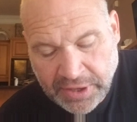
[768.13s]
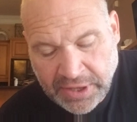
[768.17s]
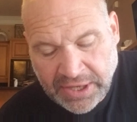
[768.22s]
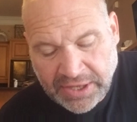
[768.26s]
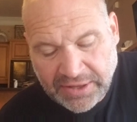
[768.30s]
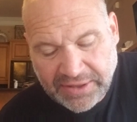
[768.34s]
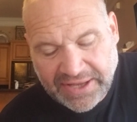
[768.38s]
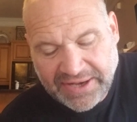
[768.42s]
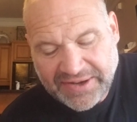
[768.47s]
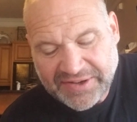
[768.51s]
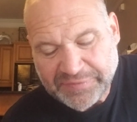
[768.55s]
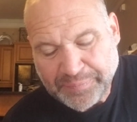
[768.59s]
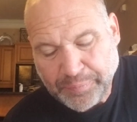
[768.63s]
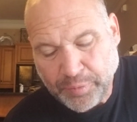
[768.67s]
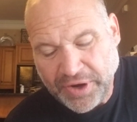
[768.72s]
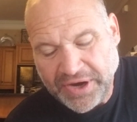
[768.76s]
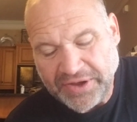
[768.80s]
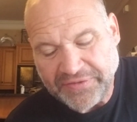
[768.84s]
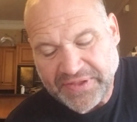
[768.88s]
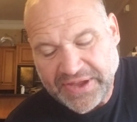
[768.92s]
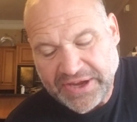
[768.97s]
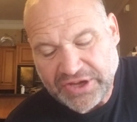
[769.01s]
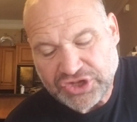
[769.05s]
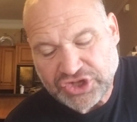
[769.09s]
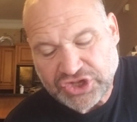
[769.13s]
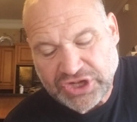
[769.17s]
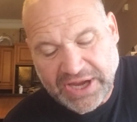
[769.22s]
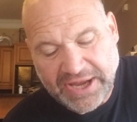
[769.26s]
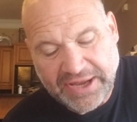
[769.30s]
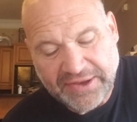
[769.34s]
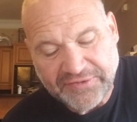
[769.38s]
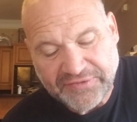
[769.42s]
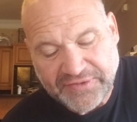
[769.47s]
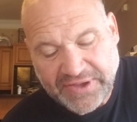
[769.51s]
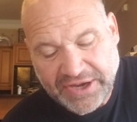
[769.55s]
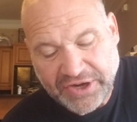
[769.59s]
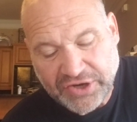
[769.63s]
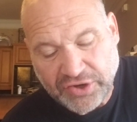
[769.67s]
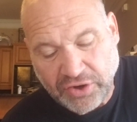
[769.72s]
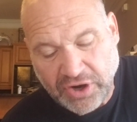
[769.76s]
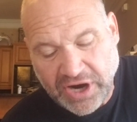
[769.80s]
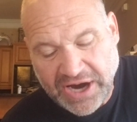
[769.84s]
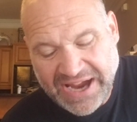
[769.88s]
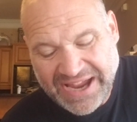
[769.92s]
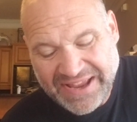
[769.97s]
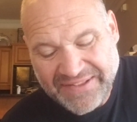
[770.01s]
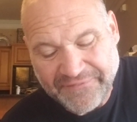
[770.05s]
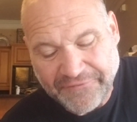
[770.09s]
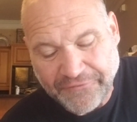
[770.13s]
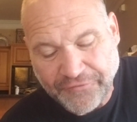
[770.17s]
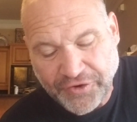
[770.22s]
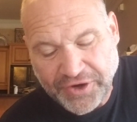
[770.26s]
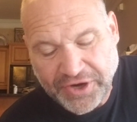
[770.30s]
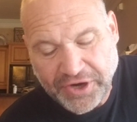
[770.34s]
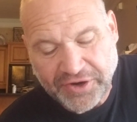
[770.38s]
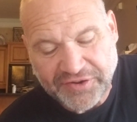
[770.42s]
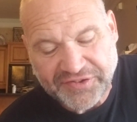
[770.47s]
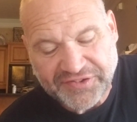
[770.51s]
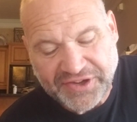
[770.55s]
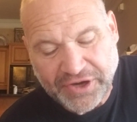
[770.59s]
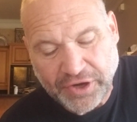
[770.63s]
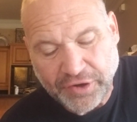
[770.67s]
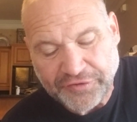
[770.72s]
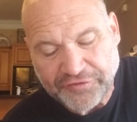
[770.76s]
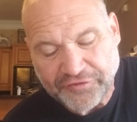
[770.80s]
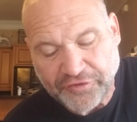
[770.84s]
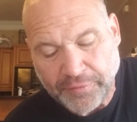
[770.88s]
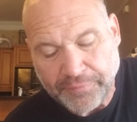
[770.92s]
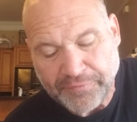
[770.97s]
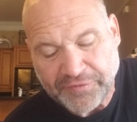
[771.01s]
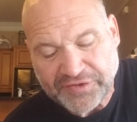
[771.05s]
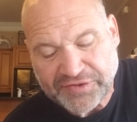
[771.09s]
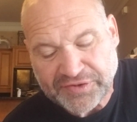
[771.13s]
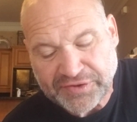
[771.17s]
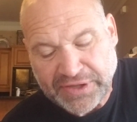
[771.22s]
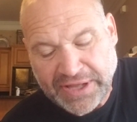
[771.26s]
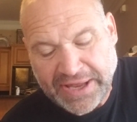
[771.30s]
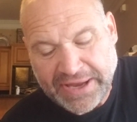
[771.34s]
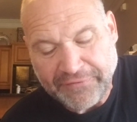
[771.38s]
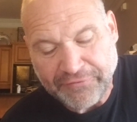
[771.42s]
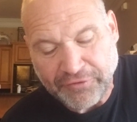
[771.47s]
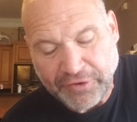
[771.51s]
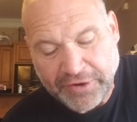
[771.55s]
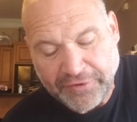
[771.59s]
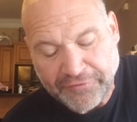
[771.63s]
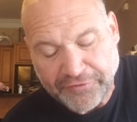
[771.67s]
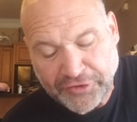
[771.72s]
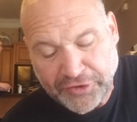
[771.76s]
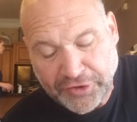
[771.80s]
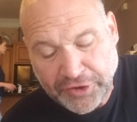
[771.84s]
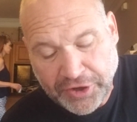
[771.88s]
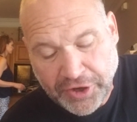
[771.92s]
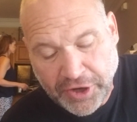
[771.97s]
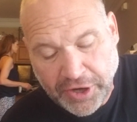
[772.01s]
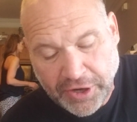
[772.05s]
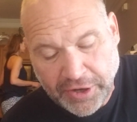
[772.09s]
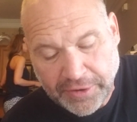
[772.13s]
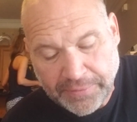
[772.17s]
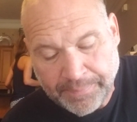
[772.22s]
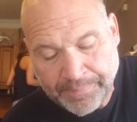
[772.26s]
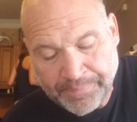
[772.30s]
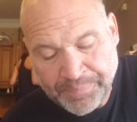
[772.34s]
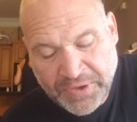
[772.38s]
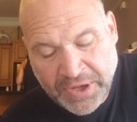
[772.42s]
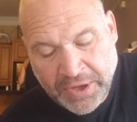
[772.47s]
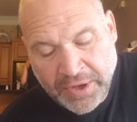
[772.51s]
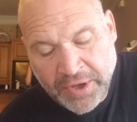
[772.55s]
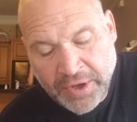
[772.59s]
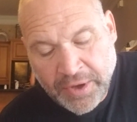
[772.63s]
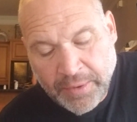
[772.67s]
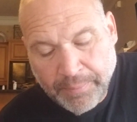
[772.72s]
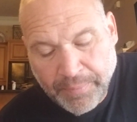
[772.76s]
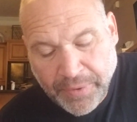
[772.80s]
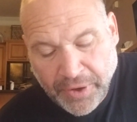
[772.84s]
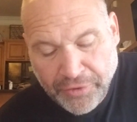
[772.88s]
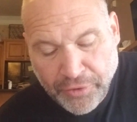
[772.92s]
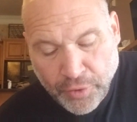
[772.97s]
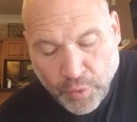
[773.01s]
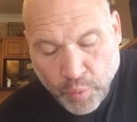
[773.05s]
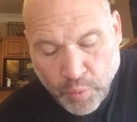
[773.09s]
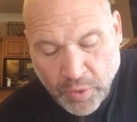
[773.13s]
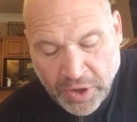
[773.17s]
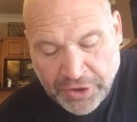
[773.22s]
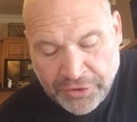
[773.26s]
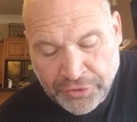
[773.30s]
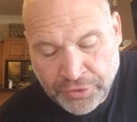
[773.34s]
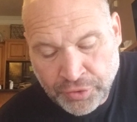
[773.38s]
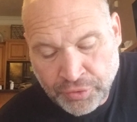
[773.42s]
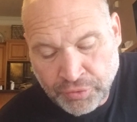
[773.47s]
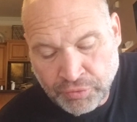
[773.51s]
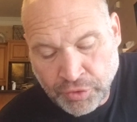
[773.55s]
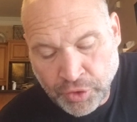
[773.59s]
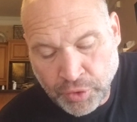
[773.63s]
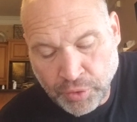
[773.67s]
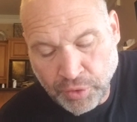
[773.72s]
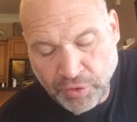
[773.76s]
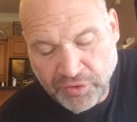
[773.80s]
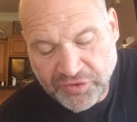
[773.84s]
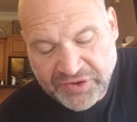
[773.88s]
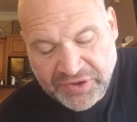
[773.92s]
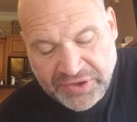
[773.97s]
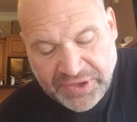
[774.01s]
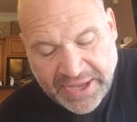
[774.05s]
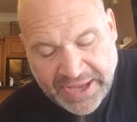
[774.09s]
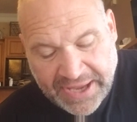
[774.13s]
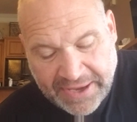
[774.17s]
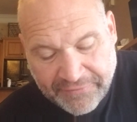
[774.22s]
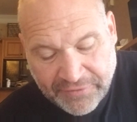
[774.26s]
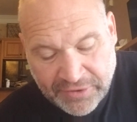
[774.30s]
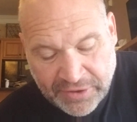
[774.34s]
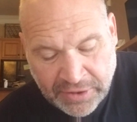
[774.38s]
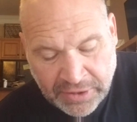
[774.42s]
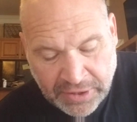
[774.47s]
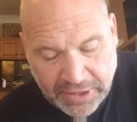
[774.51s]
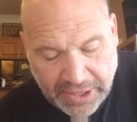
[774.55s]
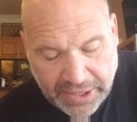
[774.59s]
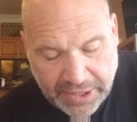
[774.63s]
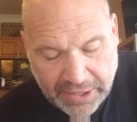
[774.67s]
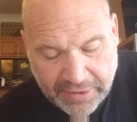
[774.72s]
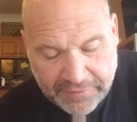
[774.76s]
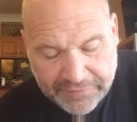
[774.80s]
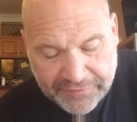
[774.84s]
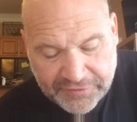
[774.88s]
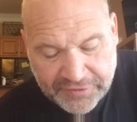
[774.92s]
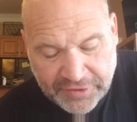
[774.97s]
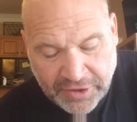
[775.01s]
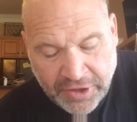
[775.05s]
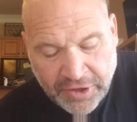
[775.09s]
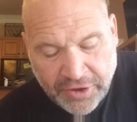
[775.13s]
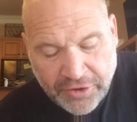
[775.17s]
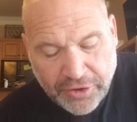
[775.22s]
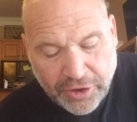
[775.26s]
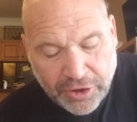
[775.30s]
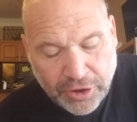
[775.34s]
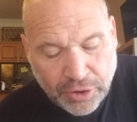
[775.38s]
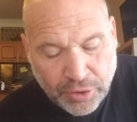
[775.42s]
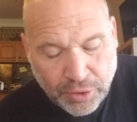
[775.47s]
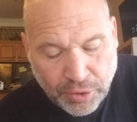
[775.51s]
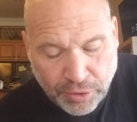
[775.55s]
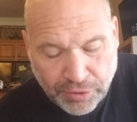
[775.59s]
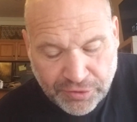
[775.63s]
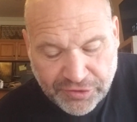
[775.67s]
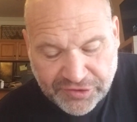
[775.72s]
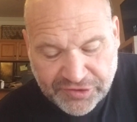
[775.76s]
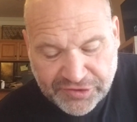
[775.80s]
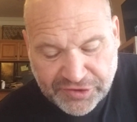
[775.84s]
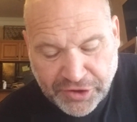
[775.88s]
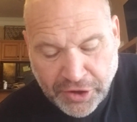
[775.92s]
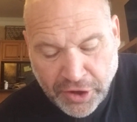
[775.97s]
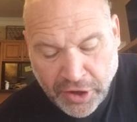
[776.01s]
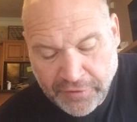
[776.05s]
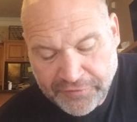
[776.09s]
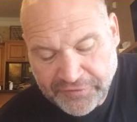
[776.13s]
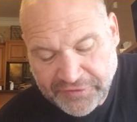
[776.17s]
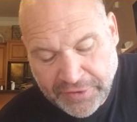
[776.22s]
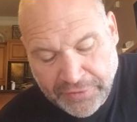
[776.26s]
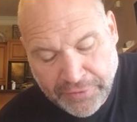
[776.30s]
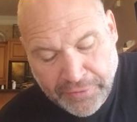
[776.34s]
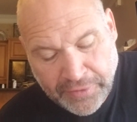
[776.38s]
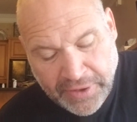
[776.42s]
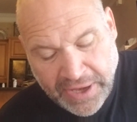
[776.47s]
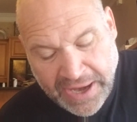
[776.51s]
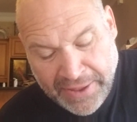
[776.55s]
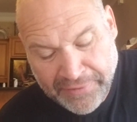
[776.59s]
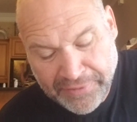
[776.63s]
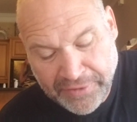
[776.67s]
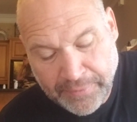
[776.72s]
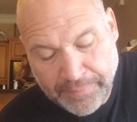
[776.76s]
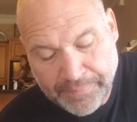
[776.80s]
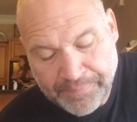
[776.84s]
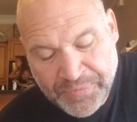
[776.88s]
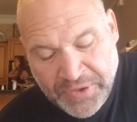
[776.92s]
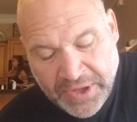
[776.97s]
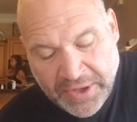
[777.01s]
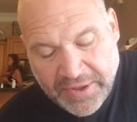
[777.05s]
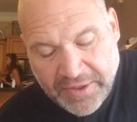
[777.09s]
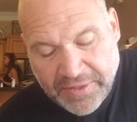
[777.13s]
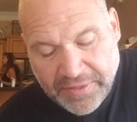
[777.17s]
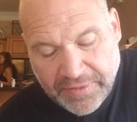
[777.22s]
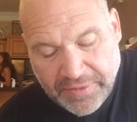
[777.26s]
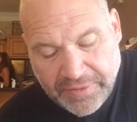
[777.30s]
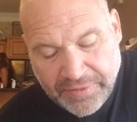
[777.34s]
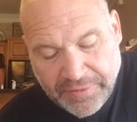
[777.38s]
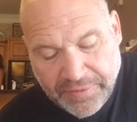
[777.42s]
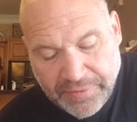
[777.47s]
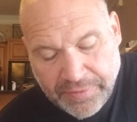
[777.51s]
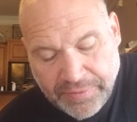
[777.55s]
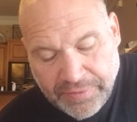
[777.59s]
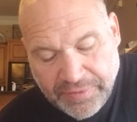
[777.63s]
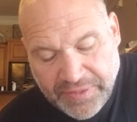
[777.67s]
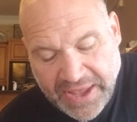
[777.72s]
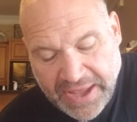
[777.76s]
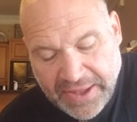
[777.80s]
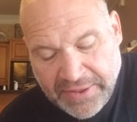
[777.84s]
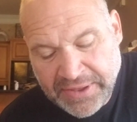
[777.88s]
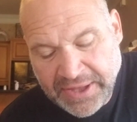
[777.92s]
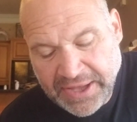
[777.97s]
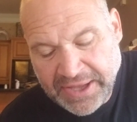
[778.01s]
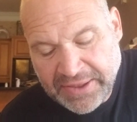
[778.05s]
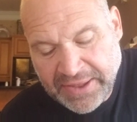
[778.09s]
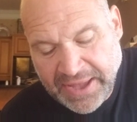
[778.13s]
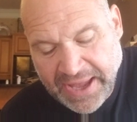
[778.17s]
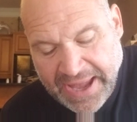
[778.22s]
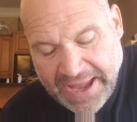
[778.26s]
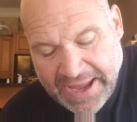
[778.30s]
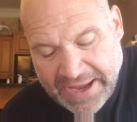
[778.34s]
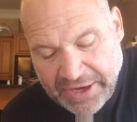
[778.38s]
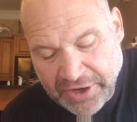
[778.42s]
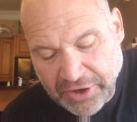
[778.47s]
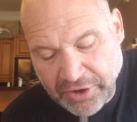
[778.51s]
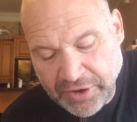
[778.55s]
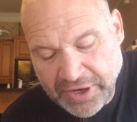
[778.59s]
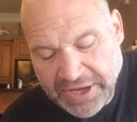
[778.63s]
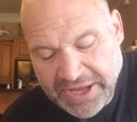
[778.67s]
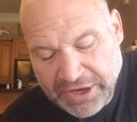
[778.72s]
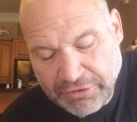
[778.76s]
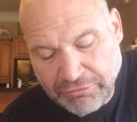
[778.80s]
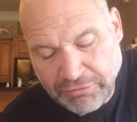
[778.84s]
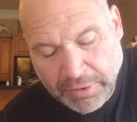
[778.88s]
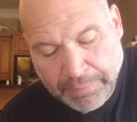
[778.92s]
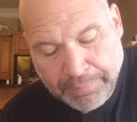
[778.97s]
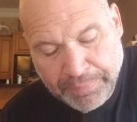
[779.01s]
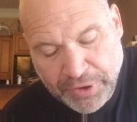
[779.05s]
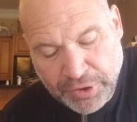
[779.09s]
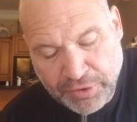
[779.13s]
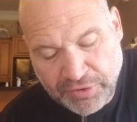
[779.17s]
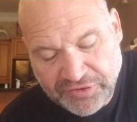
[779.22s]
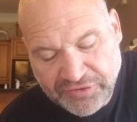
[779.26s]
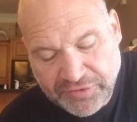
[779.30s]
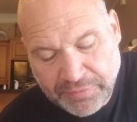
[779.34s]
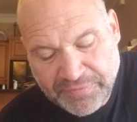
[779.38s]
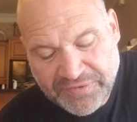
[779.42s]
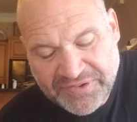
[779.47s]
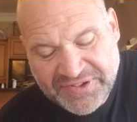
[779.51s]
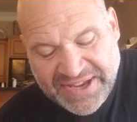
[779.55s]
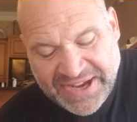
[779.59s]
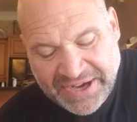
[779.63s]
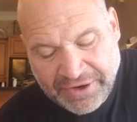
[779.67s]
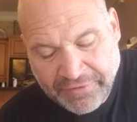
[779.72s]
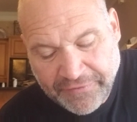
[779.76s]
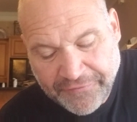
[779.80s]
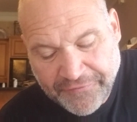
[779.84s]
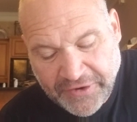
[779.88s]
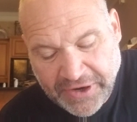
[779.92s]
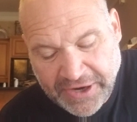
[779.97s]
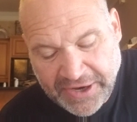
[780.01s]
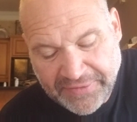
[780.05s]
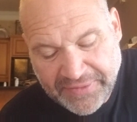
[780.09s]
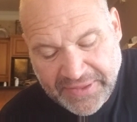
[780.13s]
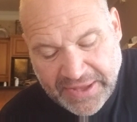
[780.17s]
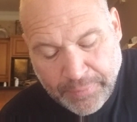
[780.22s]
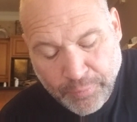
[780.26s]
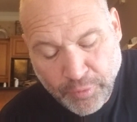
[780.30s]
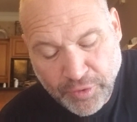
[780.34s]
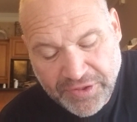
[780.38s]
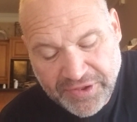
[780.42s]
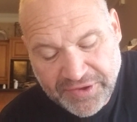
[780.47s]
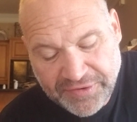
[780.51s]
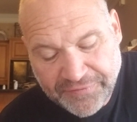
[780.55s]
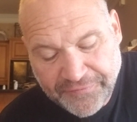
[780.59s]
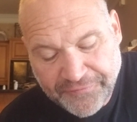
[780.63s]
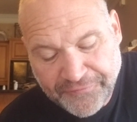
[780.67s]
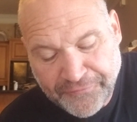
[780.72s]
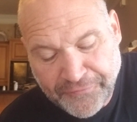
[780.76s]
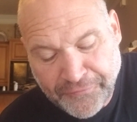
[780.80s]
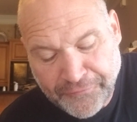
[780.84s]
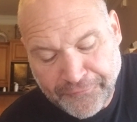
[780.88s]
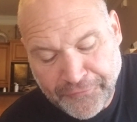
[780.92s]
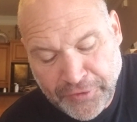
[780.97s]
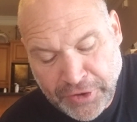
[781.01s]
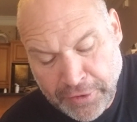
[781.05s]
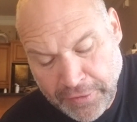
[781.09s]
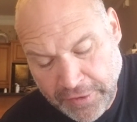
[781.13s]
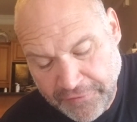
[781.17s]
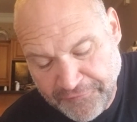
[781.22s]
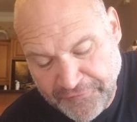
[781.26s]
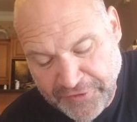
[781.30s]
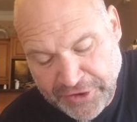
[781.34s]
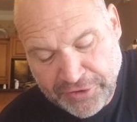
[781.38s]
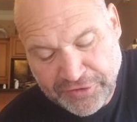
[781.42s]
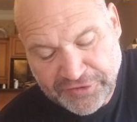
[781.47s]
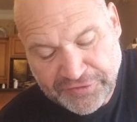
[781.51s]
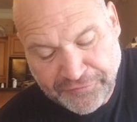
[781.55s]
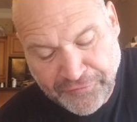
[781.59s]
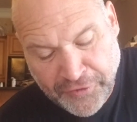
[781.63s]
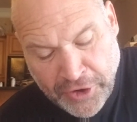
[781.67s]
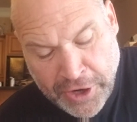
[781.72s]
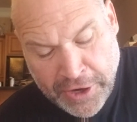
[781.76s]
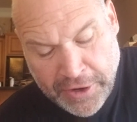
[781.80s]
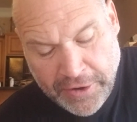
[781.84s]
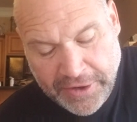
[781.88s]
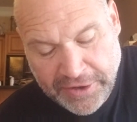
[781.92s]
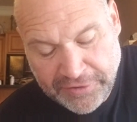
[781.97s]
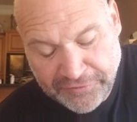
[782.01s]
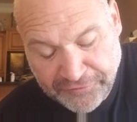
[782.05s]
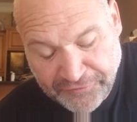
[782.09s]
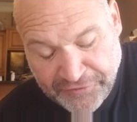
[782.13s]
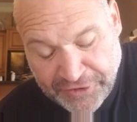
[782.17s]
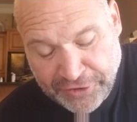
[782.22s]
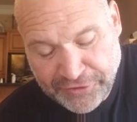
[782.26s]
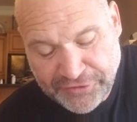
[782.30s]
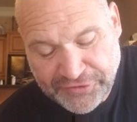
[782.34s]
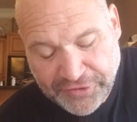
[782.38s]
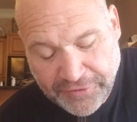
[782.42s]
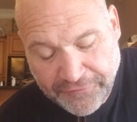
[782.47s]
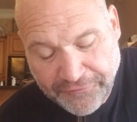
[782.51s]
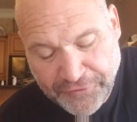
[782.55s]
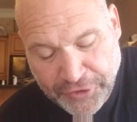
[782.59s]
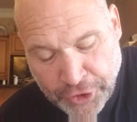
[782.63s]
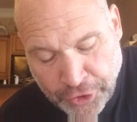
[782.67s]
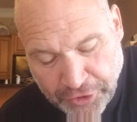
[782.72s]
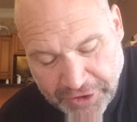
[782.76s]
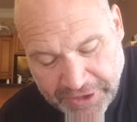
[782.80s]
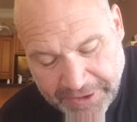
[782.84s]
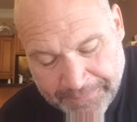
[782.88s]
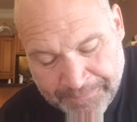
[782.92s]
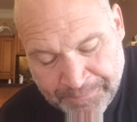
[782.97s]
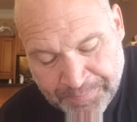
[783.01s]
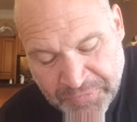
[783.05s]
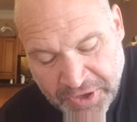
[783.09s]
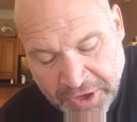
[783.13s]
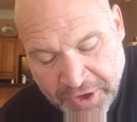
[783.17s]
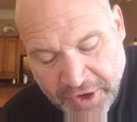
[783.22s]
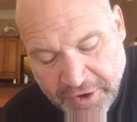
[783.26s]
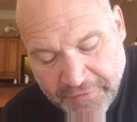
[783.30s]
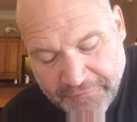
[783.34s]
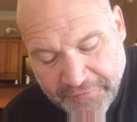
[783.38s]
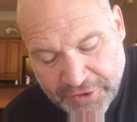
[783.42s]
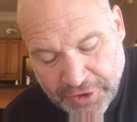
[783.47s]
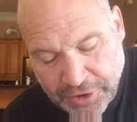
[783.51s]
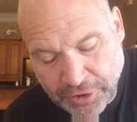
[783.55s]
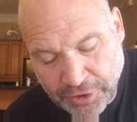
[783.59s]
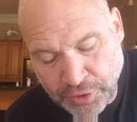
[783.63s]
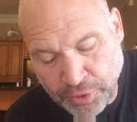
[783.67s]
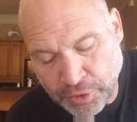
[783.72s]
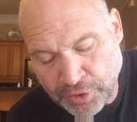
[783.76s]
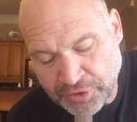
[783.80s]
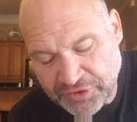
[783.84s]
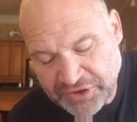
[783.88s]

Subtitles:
Let us break their chains, they cry, and free ourselves from slavery to God. But the one who rules in heaven laughs. The Lord scoffs at them. Then in anger he rebukes them, terrifying them with his fierce fury. For the Lord